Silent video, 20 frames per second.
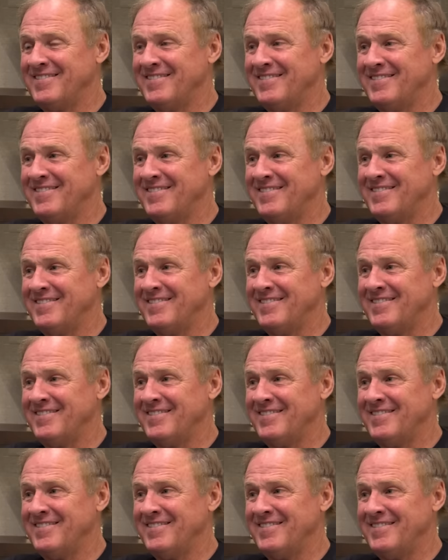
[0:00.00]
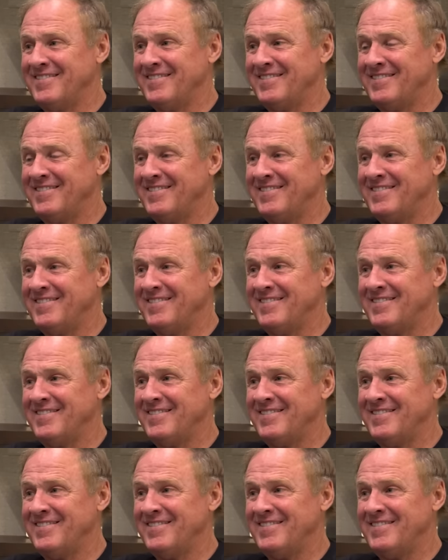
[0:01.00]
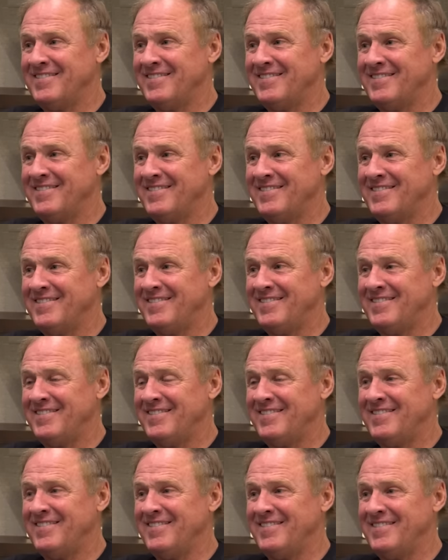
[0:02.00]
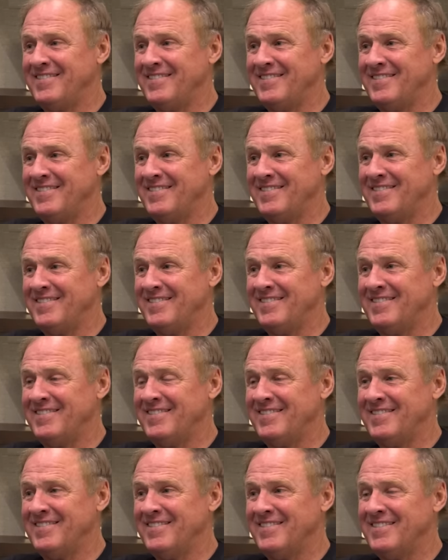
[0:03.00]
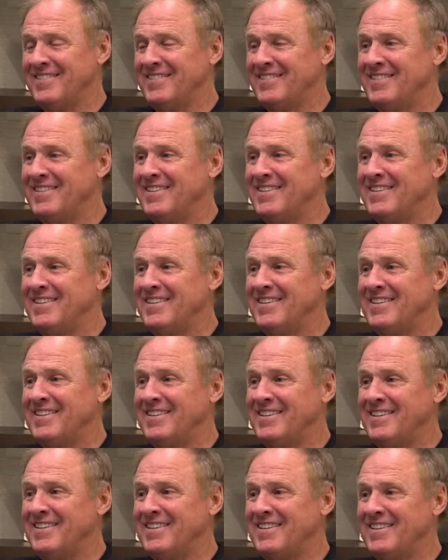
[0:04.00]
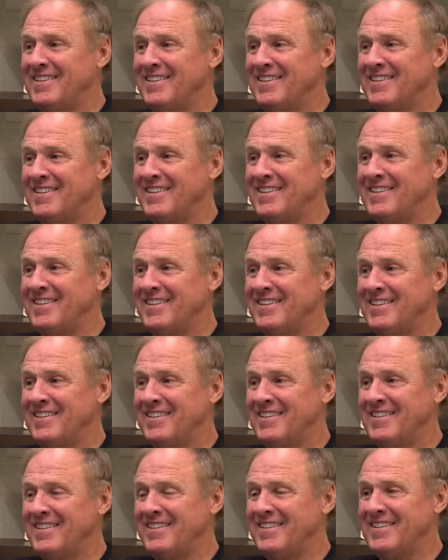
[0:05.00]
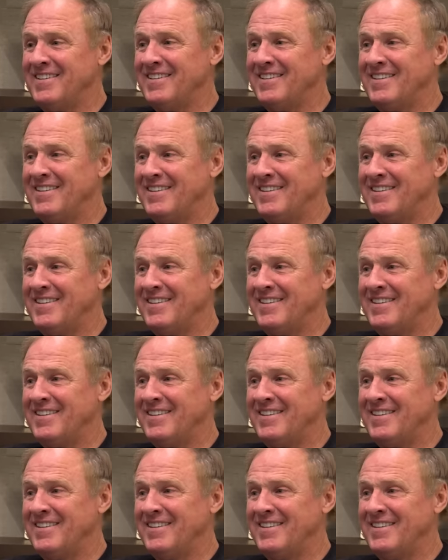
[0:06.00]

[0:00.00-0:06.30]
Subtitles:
[no speech]